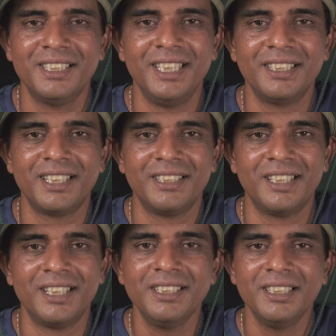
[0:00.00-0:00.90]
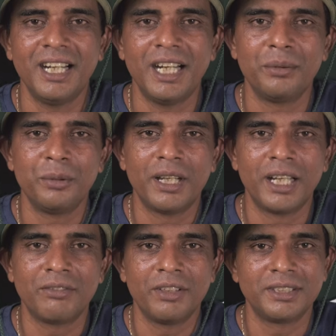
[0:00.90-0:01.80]
Dear Santa, I would
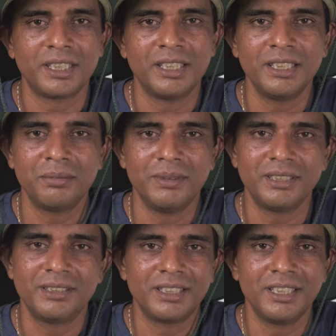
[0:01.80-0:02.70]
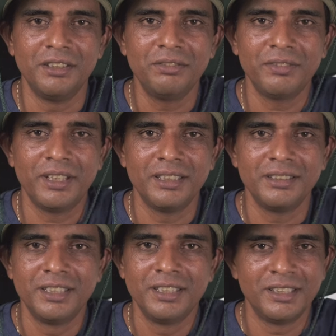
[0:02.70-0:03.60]
like for the Christmas gift
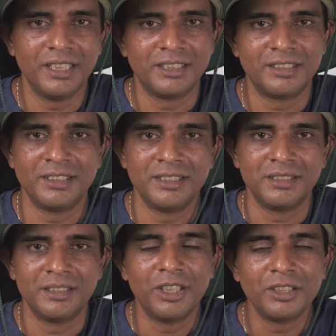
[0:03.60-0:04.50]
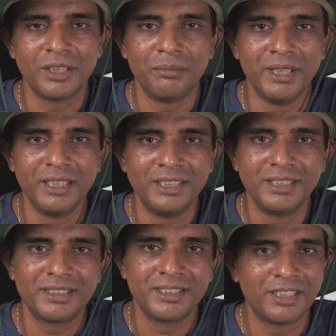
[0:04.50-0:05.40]
that uh, lots of
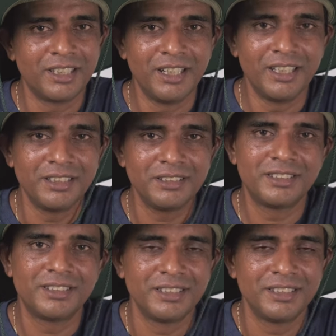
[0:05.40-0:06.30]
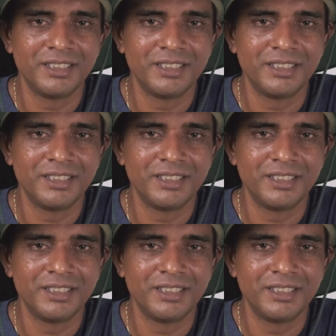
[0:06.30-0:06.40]
Bunnings cards,